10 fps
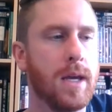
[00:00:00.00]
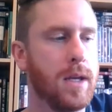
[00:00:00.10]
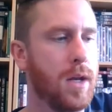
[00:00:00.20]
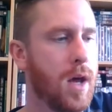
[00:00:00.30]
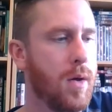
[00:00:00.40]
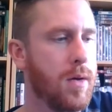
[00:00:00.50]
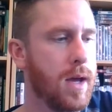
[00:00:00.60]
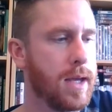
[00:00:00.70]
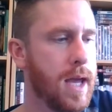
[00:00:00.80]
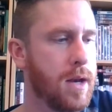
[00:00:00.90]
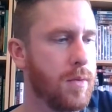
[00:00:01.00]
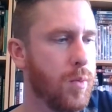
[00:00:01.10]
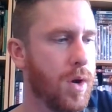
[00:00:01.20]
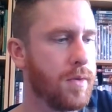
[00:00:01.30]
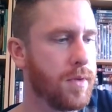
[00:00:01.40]
Again,
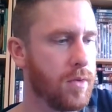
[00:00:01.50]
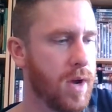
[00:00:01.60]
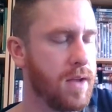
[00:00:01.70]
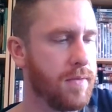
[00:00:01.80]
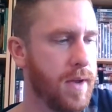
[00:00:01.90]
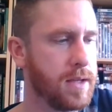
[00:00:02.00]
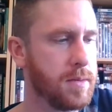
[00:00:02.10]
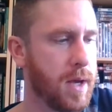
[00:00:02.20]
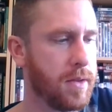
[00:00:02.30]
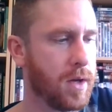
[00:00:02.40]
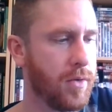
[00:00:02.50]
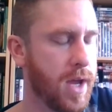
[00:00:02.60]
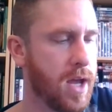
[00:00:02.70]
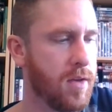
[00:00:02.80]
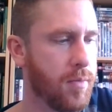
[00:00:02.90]
one of the great things about the
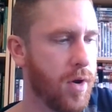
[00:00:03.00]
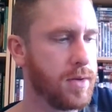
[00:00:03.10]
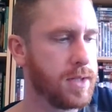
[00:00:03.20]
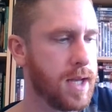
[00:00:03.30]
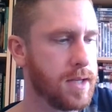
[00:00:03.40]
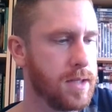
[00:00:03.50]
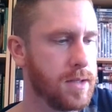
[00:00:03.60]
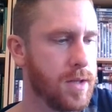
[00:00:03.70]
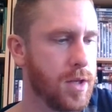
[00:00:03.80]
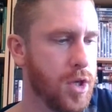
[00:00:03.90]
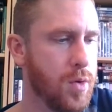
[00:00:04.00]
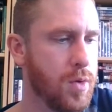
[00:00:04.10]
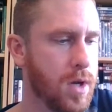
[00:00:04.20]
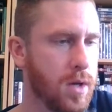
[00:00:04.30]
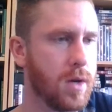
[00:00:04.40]
creative process is that you
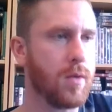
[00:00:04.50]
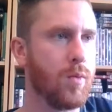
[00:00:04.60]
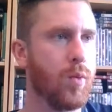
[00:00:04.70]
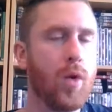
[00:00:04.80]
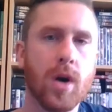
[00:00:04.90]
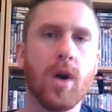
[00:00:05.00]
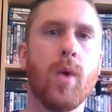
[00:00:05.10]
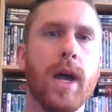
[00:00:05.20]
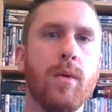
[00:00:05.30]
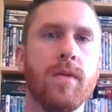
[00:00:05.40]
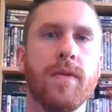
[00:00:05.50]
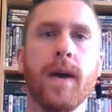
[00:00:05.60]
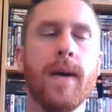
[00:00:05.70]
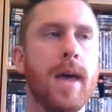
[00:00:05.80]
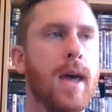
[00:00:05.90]
can walk away with
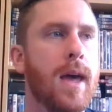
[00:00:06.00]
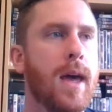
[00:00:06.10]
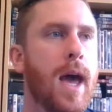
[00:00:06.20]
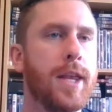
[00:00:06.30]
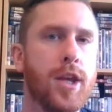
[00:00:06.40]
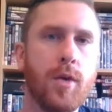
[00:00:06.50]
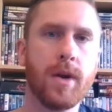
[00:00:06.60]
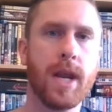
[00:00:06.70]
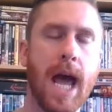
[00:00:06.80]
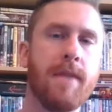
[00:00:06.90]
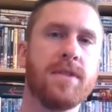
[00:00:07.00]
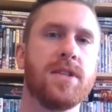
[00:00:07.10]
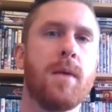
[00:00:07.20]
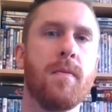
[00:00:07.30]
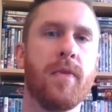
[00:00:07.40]
it, and you can have
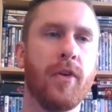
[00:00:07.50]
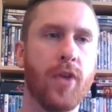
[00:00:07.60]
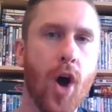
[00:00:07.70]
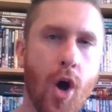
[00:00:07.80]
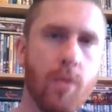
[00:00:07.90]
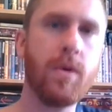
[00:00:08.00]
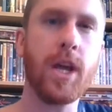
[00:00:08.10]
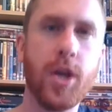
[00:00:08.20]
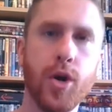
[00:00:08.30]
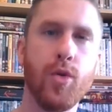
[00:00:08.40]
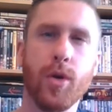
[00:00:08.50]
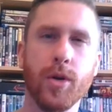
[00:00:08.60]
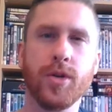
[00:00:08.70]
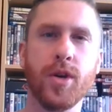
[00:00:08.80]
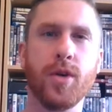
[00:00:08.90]
something that only you
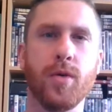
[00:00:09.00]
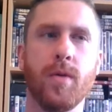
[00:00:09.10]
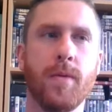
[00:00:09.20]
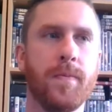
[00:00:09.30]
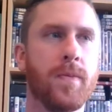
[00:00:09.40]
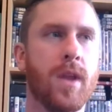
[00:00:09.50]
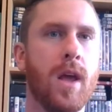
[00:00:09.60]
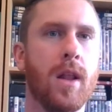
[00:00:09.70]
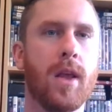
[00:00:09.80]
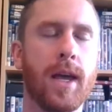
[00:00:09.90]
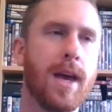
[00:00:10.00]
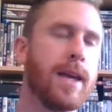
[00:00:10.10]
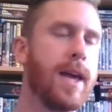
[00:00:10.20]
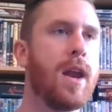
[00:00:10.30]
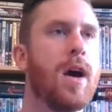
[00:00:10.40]
can do. Like,
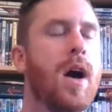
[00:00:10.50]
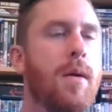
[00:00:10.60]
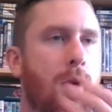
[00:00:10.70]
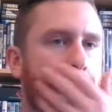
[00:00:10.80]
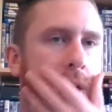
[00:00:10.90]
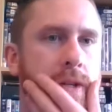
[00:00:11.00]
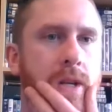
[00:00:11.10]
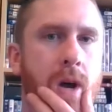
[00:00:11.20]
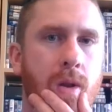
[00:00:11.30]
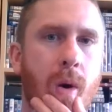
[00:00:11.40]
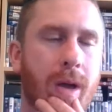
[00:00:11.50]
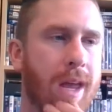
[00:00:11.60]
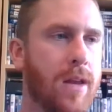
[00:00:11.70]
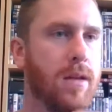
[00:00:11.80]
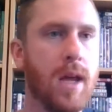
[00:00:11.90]
again, I'm not going to start
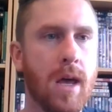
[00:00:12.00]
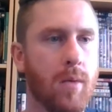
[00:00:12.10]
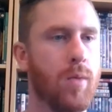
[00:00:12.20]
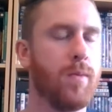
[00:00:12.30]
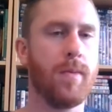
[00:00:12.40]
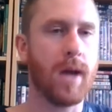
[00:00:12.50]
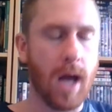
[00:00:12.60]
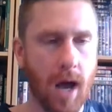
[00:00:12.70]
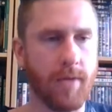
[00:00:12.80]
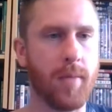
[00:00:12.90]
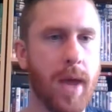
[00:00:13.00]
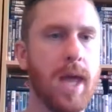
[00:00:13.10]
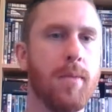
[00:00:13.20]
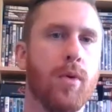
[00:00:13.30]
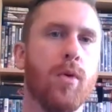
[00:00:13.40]
knocking other
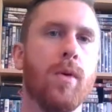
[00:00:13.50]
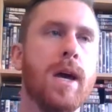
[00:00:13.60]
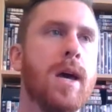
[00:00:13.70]
people,